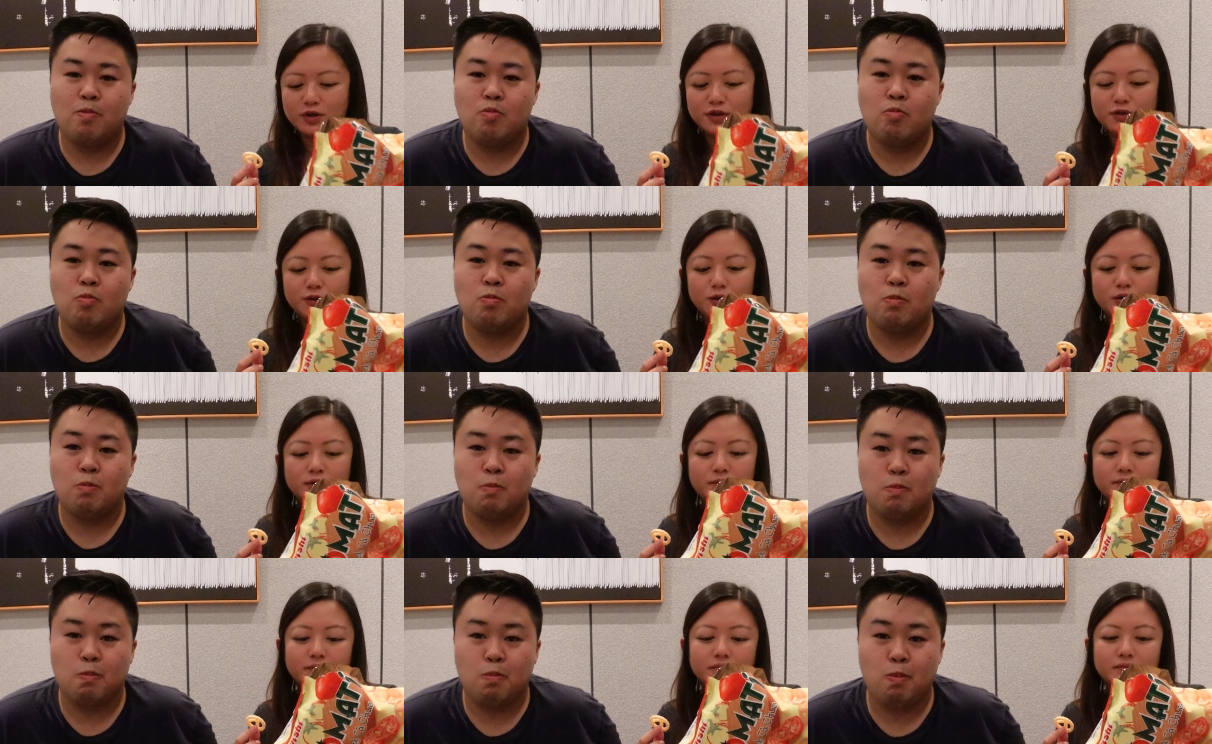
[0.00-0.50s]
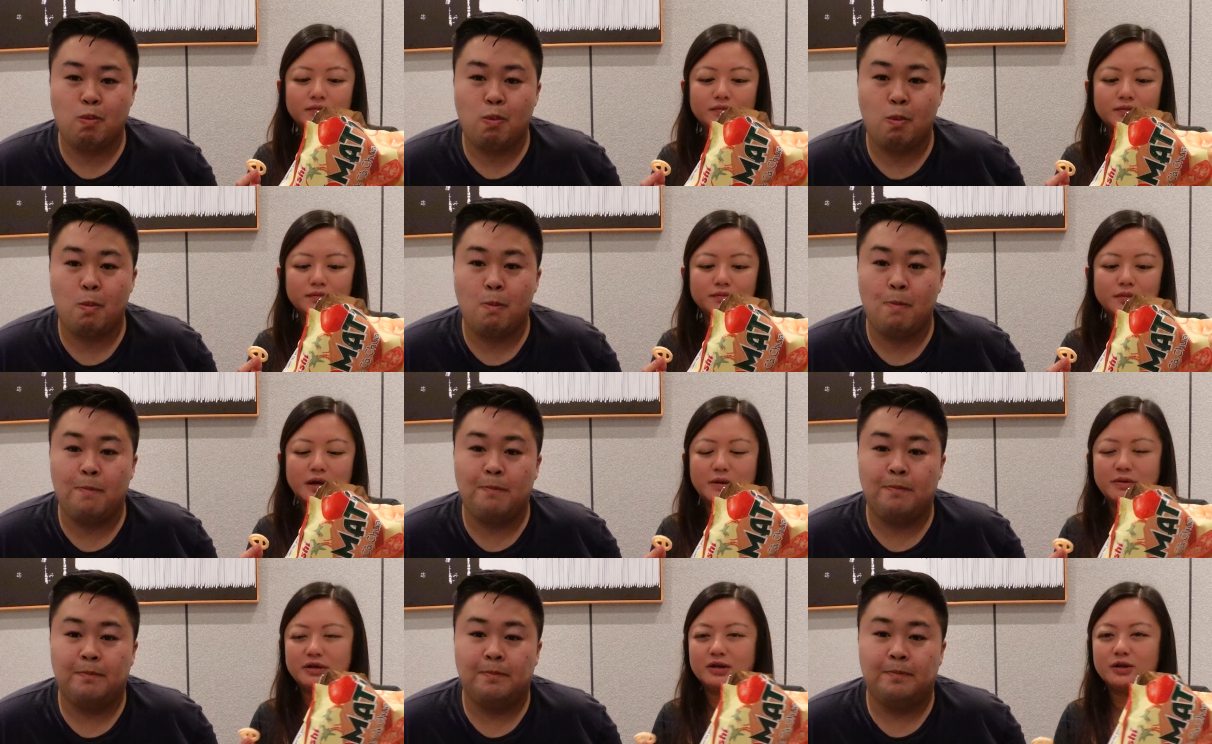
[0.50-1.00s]
Speaker 1: we
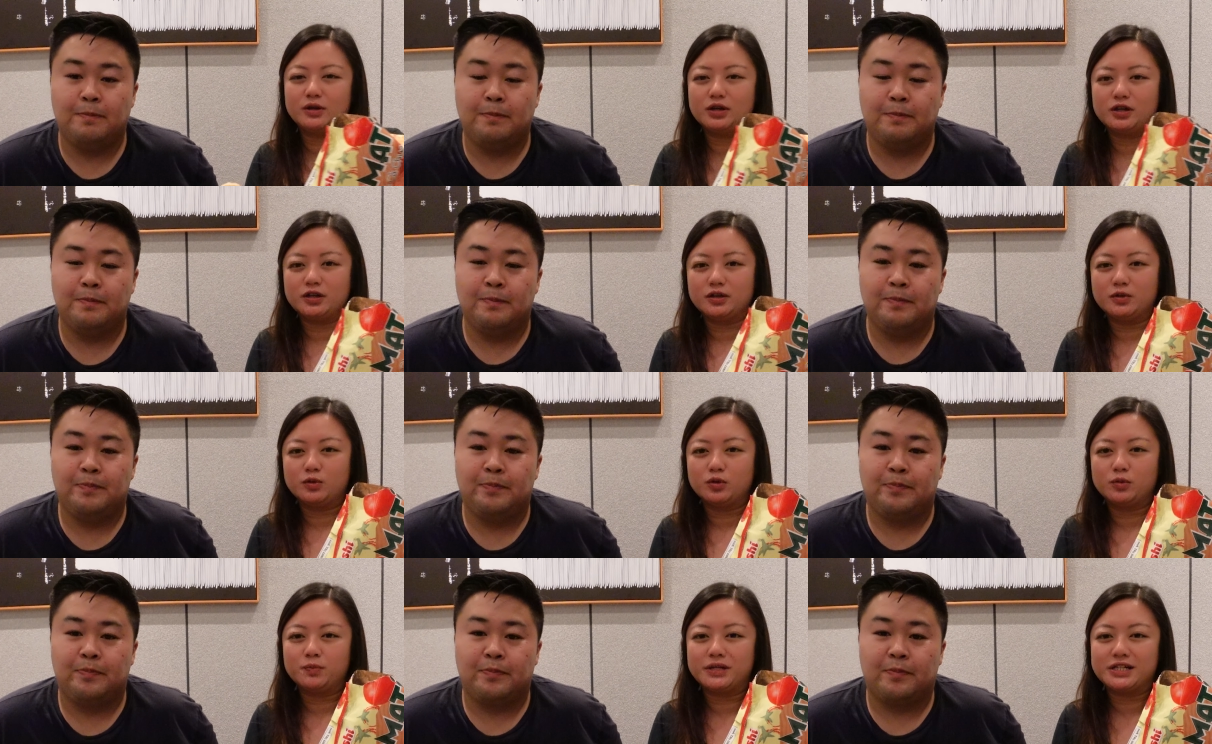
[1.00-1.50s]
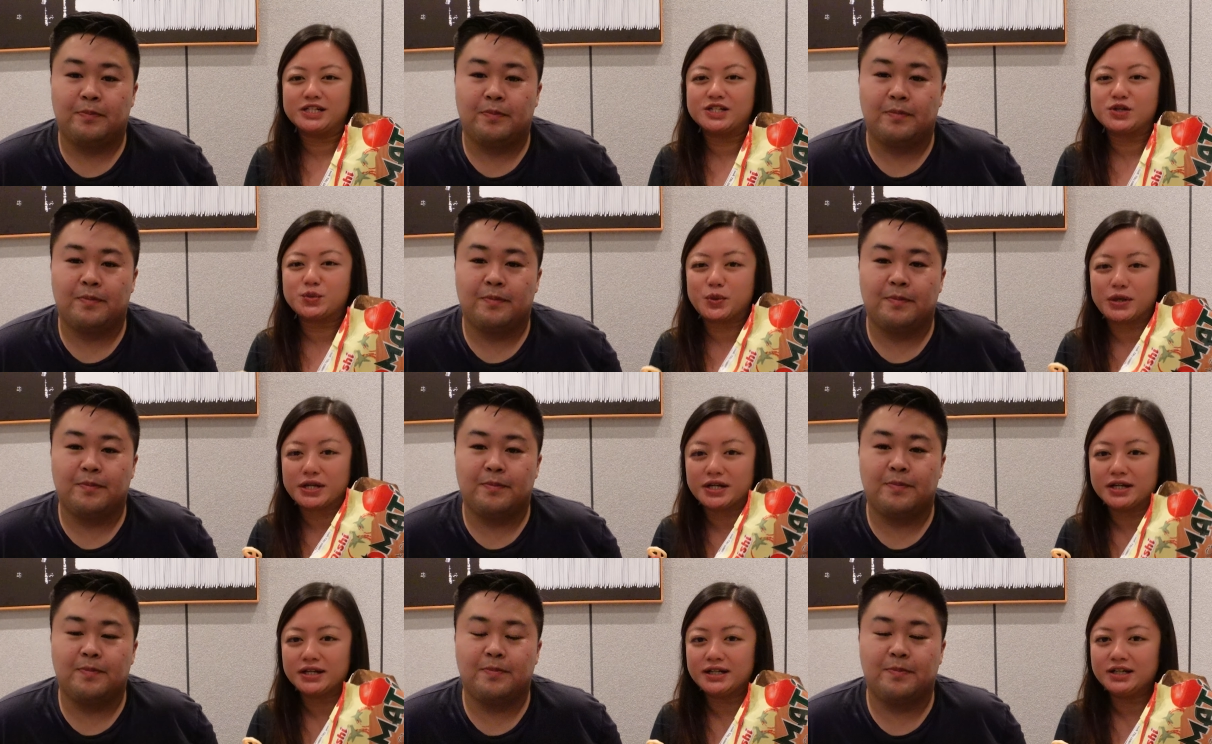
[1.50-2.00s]
thought maybe it would be
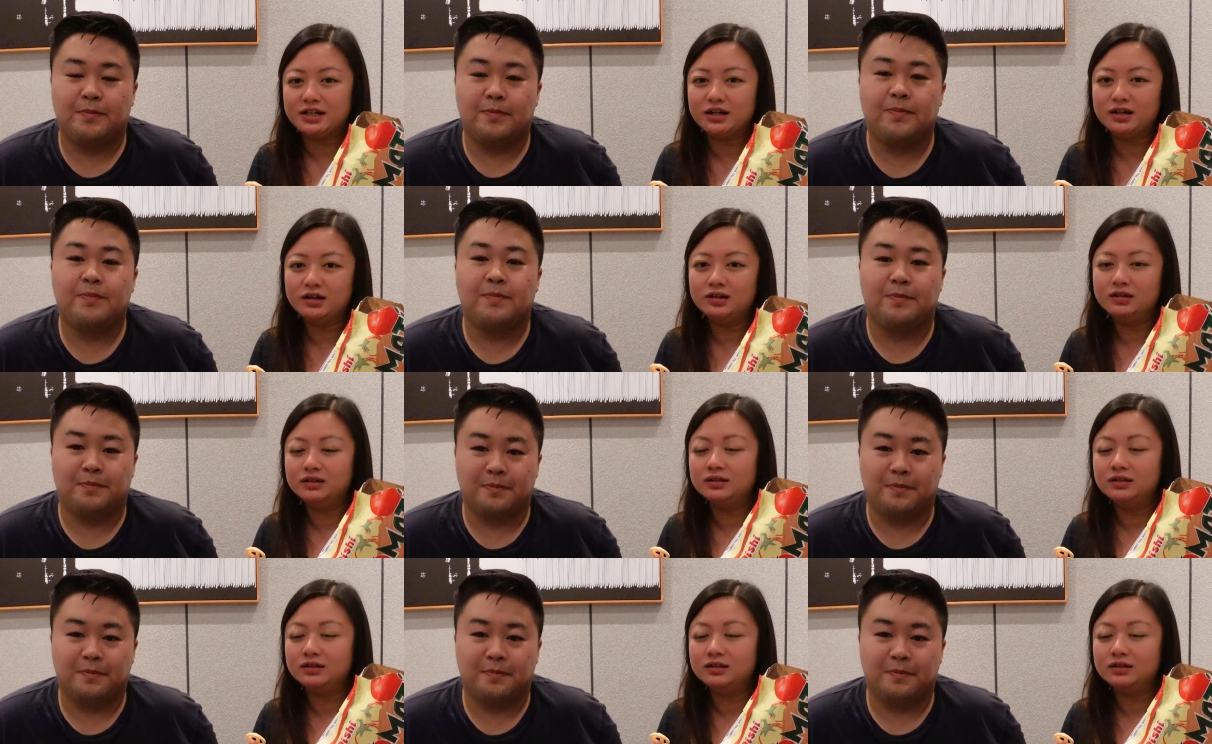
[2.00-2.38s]
sweeter here.